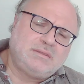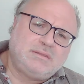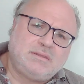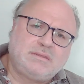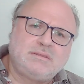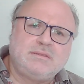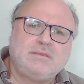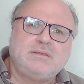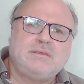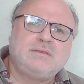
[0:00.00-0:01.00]
that
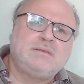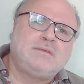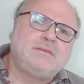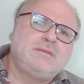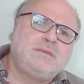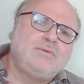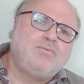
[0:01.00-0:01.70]
he